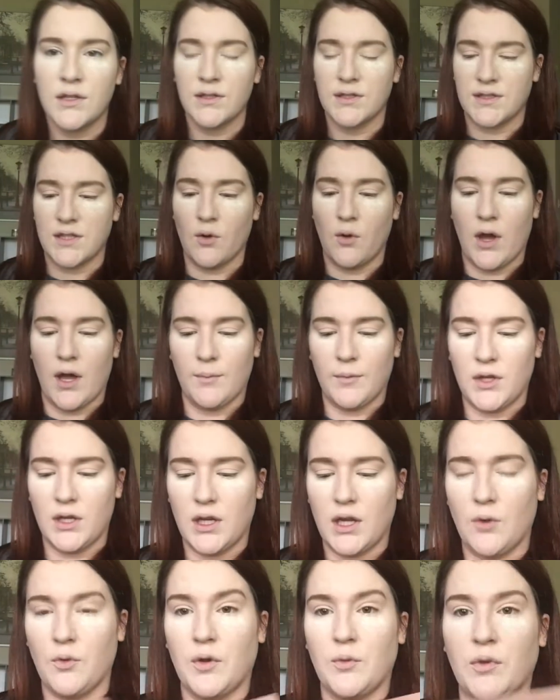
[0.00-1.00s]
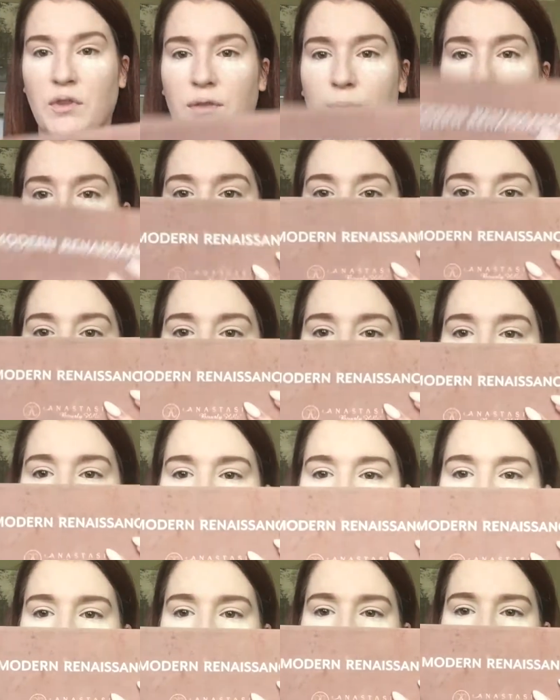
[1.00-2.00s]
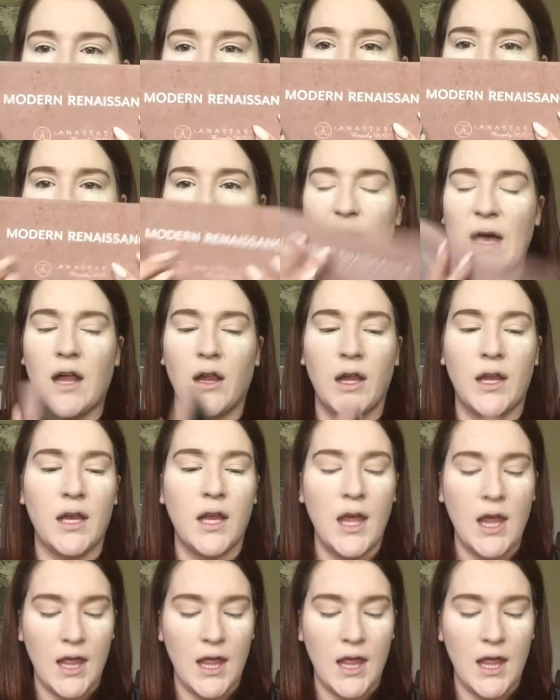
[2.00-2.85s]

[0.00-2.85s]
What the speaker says: So I'm gonna go in with my Modern Renaissance palette.